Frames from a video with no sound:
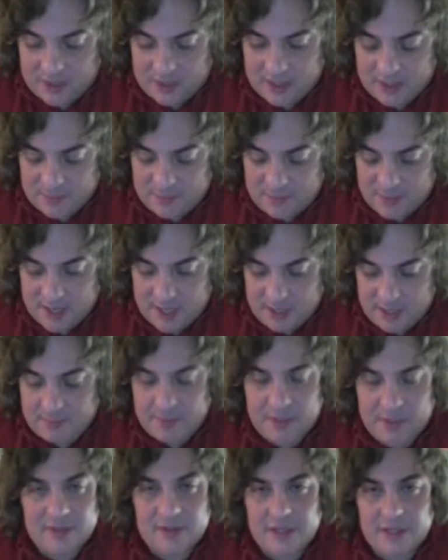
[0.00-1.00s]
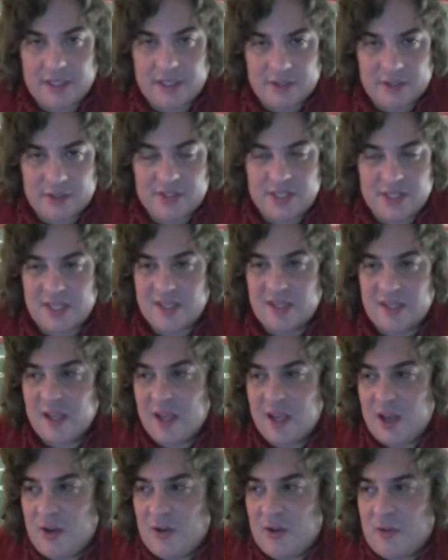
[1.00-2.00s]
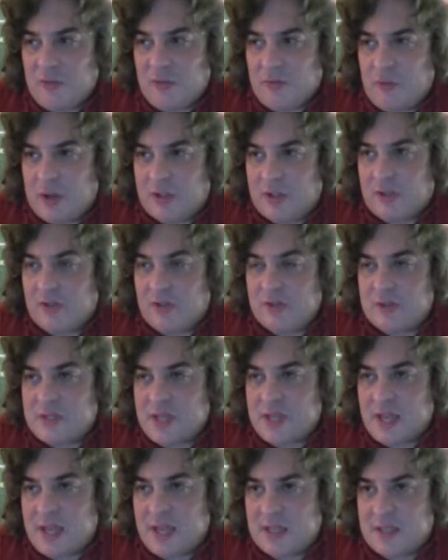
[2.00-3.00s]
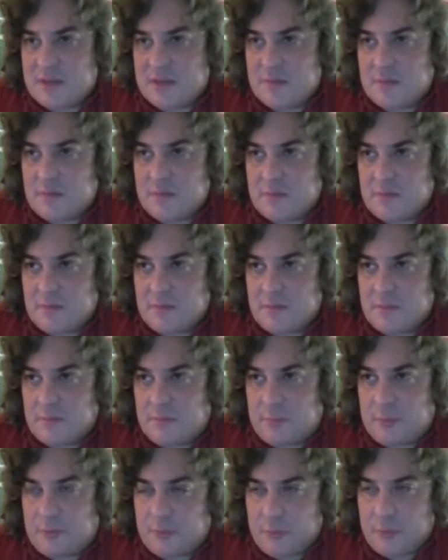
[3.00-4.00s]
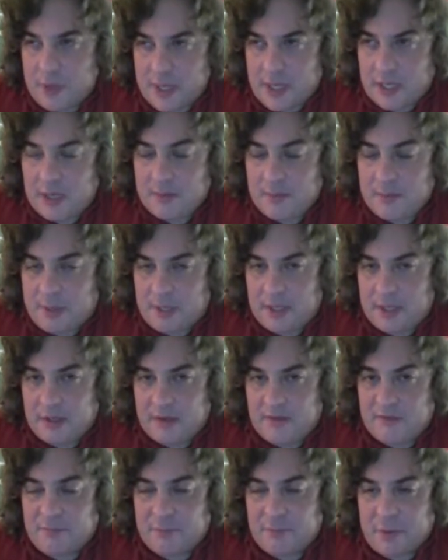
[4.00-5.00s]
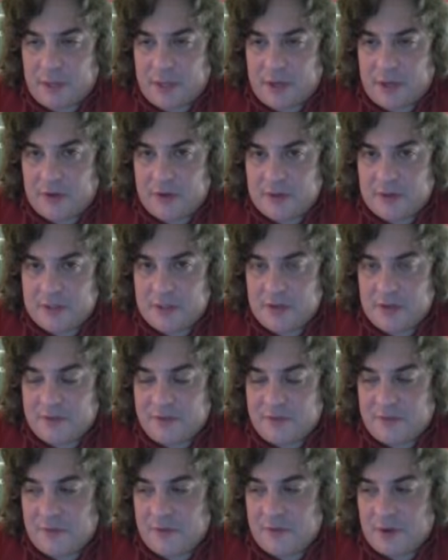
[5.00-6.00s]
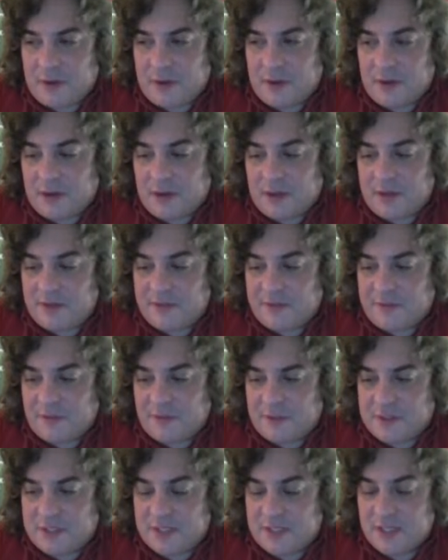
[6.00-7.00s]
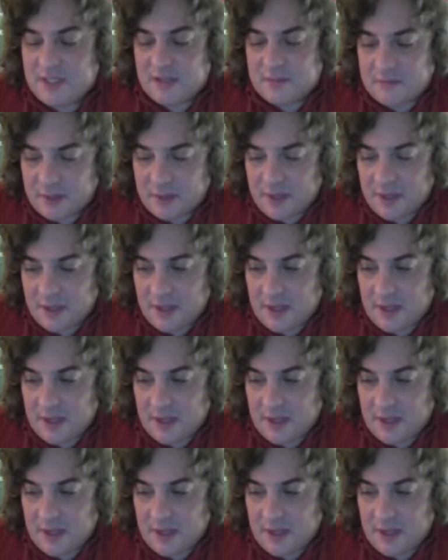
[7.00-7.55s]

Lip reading: He's back. But like you said, Rutgers has pretty competitive players, on the first team.